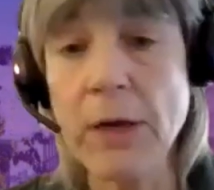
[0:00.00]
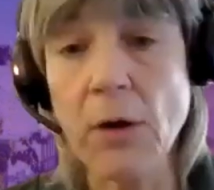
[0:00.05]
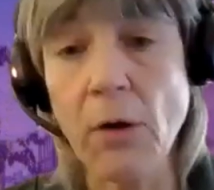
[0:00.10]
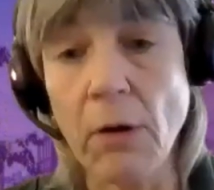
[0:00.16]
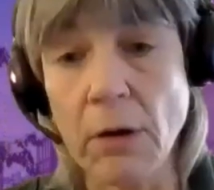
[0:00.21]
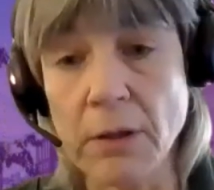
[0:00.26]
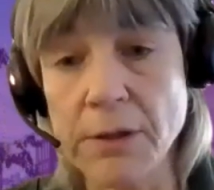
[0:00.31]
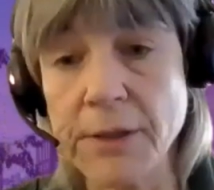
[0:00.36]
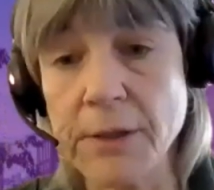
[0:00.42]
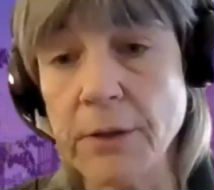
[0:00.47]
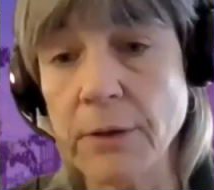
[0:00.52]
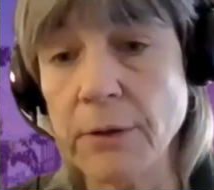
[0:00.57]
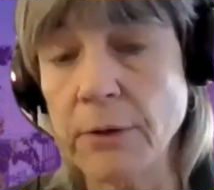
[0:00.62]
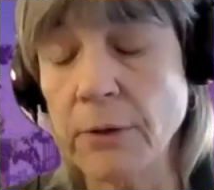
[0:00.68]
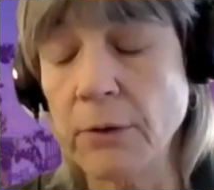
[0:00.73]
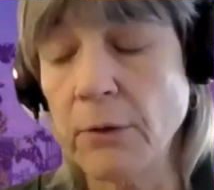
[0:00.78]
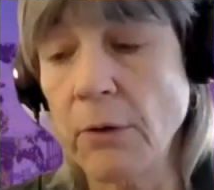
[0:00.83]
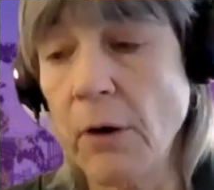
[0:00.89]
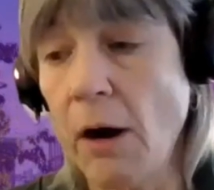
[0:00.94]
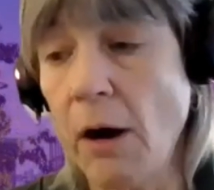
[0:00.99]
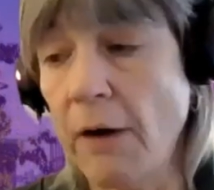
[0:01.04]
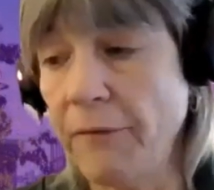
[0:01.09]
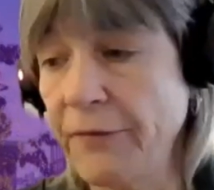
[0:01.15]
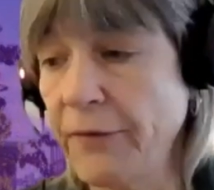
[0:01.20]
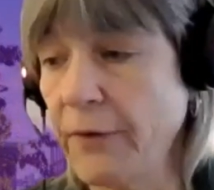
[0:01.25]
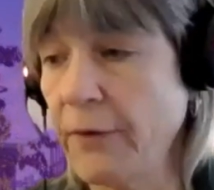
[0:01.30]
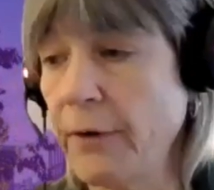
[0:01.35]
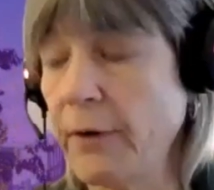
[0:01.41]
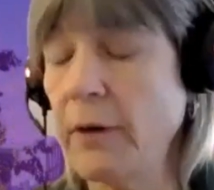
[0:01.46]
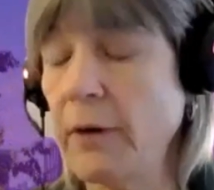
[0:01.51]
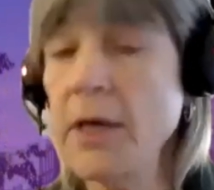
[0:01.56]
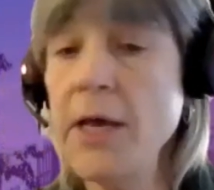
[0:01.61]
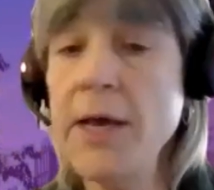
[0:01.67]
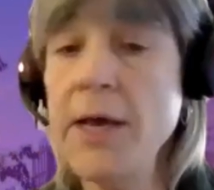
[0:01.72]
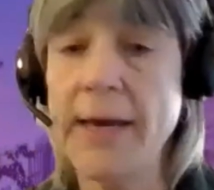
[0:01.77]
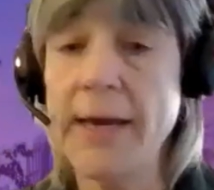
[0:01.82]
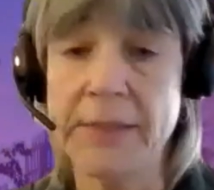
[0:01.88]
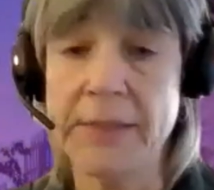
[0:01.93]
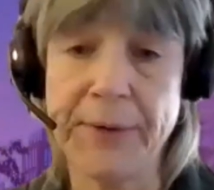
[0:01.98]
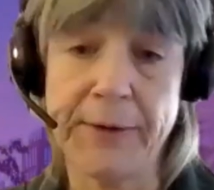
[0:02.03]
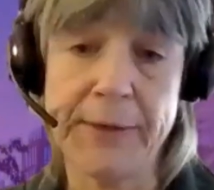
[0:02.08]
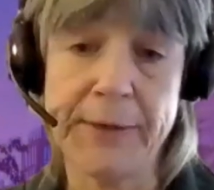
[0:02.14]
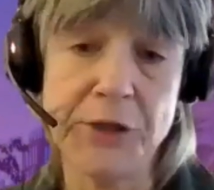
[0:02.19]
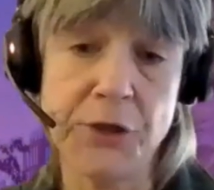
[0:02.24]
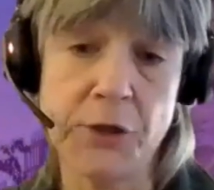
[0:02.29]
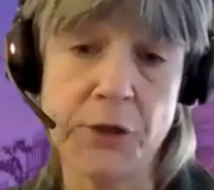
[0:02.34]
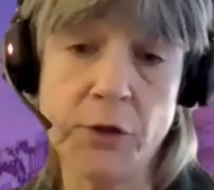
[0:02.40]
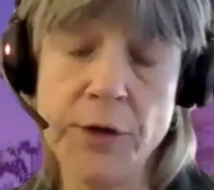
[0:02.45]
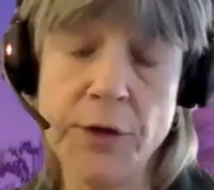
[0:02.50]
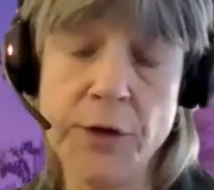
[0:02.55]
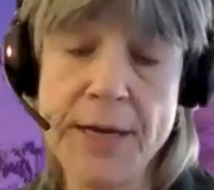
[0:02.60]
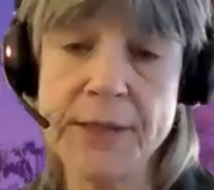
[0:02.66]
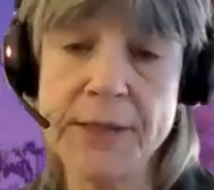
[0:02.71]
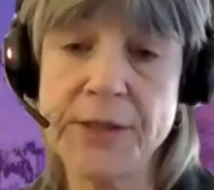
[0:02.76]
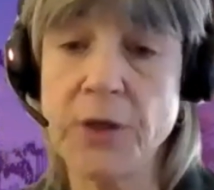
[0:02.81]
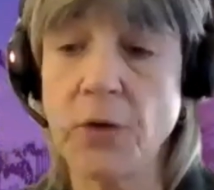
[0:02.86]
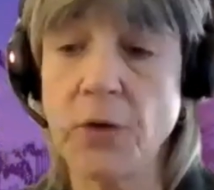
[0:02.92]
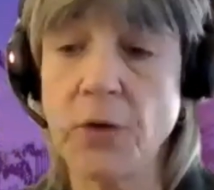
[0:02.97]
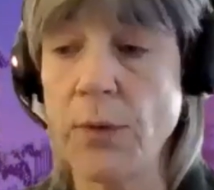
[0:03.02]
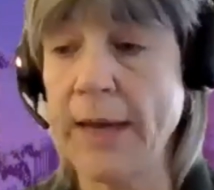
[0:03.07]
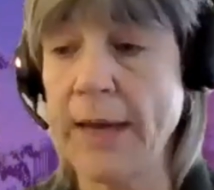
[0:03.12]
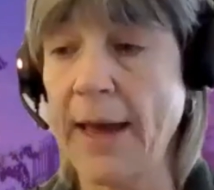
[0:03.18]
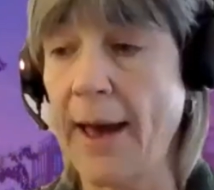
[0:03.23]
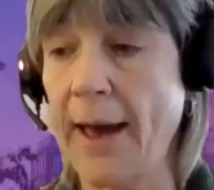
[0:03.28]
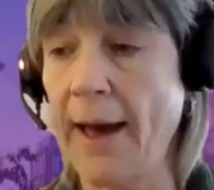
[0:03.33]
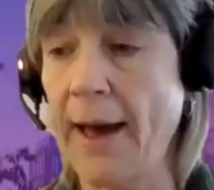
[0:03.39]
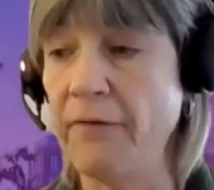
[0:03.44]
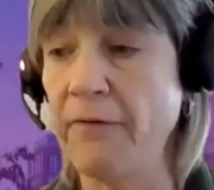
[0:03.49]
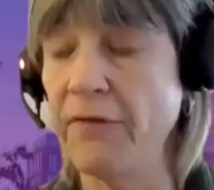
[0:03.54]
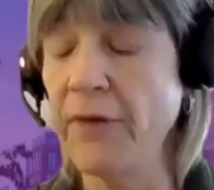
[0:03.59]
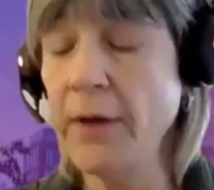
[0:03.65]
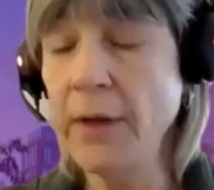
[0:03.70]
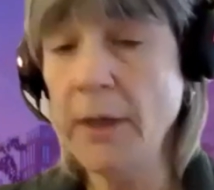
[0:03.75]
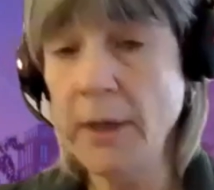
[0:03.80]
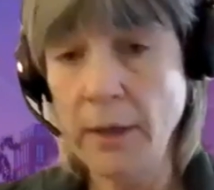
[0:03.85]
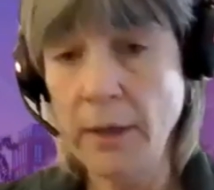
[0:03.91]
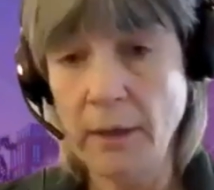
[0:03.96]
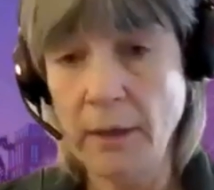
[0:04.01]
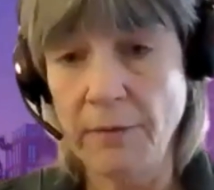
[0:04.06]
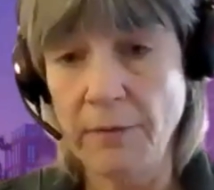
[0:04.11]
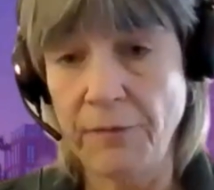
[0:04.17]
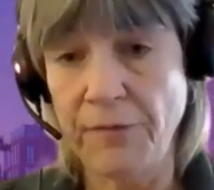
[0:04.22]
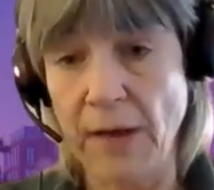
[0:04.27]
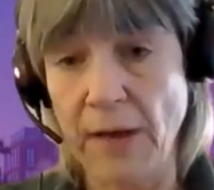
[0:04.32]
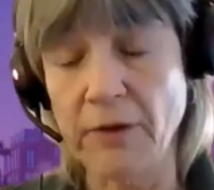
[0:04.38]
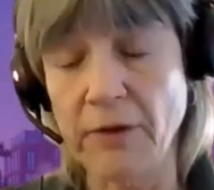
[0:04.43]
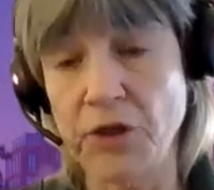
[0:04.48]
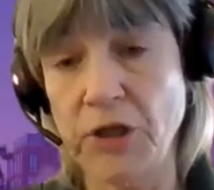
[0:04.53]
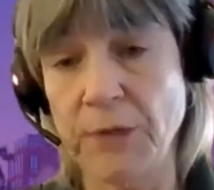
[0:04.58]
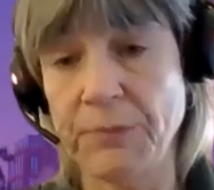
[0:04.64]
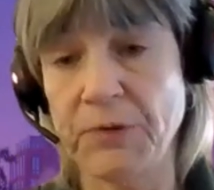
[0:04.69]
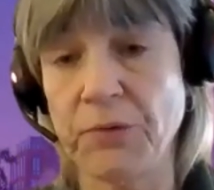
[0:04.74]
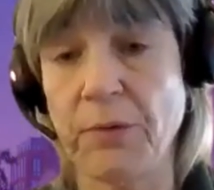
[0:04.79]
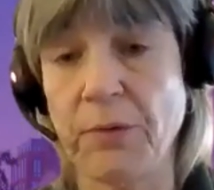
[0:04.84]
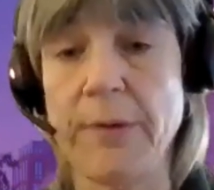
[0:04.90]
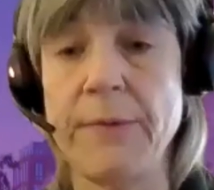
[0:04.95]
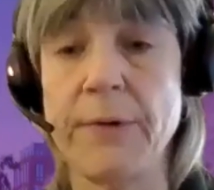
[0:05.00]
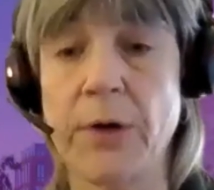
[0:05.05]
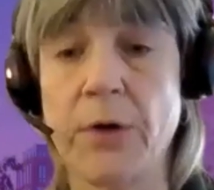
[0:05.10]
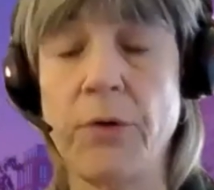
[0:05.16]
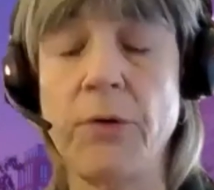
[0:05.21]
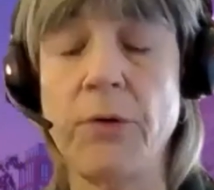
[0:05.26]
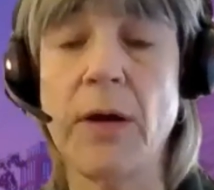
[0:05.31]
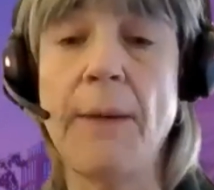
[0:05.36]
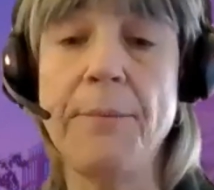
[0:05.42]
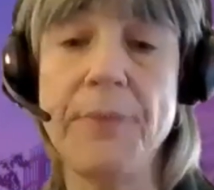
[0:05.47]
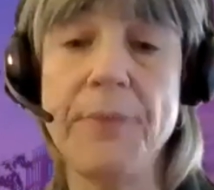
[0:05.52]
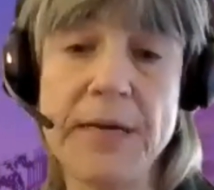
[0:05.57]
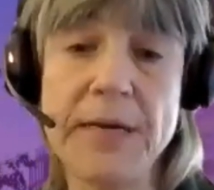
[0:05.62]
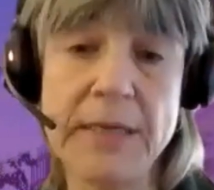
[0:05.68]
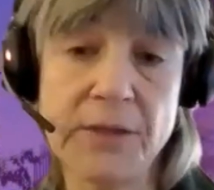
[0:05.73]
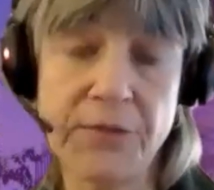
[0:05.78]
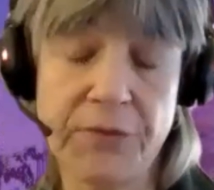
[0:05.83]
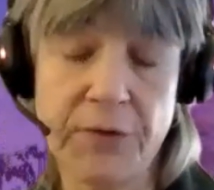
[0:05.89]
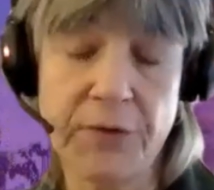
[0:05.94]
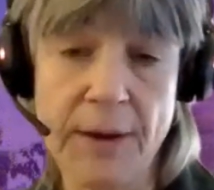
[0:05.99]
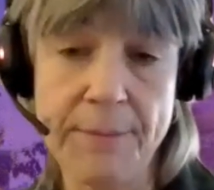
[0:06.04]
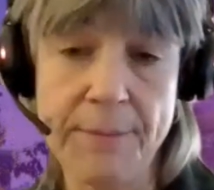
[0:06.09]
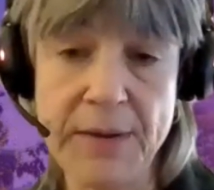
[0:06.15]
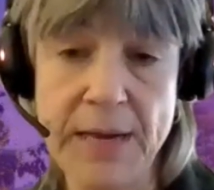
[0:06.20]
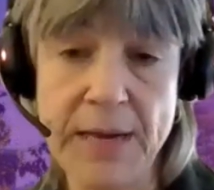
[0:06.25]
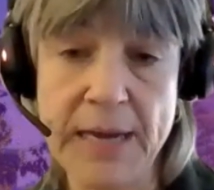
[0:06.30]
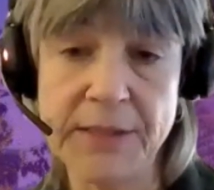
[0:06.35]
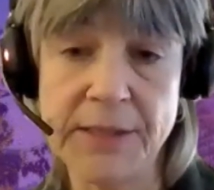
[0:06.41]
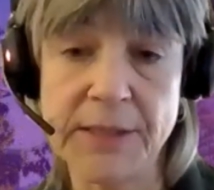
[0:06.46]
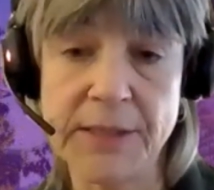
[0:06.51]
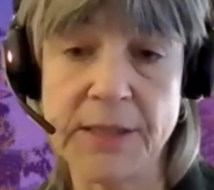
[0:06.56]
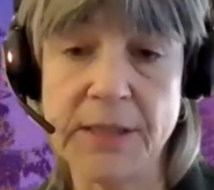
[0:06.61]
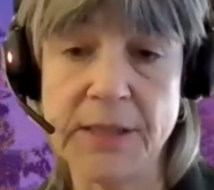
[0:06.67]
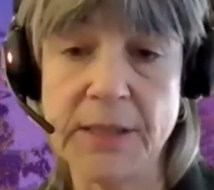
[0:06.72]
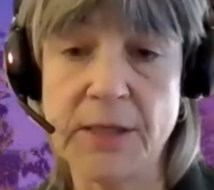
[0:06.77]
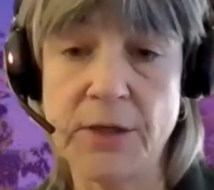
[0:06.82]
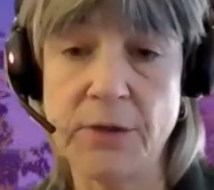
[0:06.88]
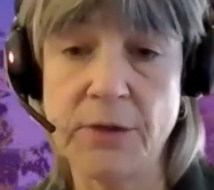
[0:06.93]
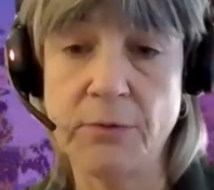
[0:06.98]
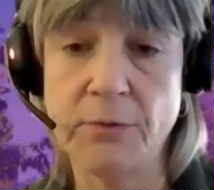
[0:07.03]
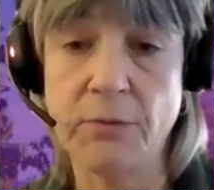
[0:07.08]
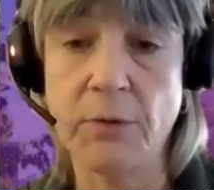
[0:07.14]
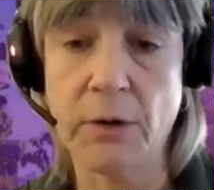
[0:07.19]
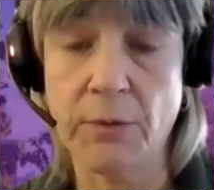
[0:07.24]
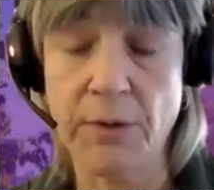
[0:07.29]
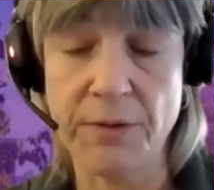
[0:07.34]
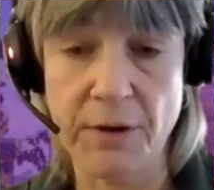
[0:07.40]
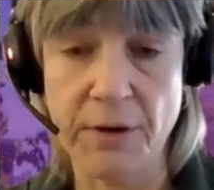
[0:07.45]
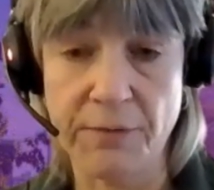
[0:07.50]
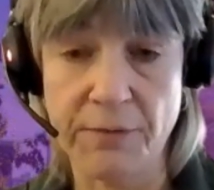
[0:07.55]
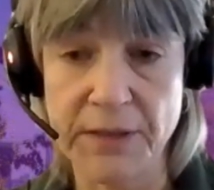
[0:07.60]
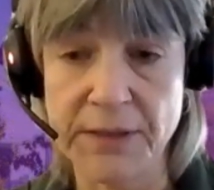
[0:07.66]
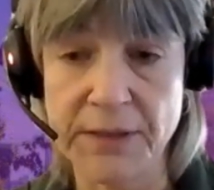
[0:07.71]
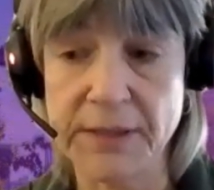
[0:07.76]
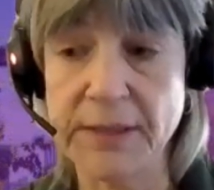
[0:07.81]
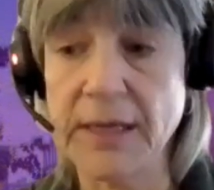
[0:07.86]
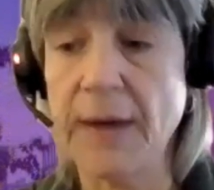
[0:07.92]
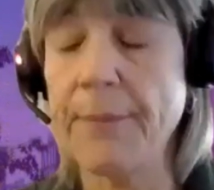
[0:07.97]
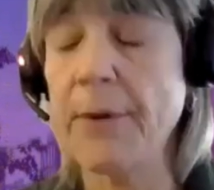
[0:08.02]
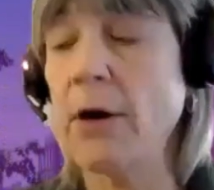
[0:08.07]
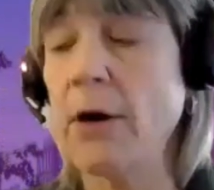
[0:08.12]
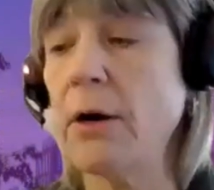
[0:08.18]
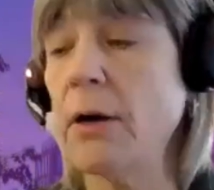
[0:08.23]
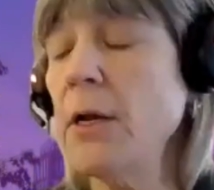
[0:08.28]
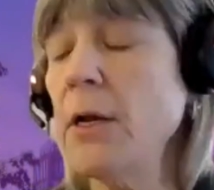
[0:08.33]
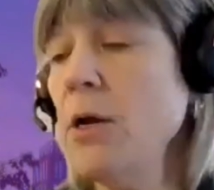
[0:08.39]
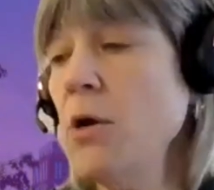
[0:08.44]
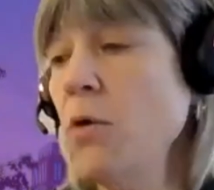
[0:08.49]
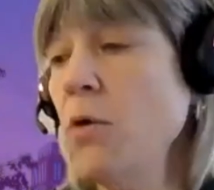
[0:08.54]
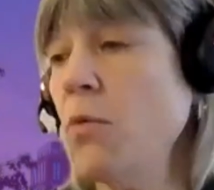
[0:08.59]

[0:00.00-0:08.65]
we also offer experiential learning. So we have fellowships where we recruit companies for MBAs to work with over the summer.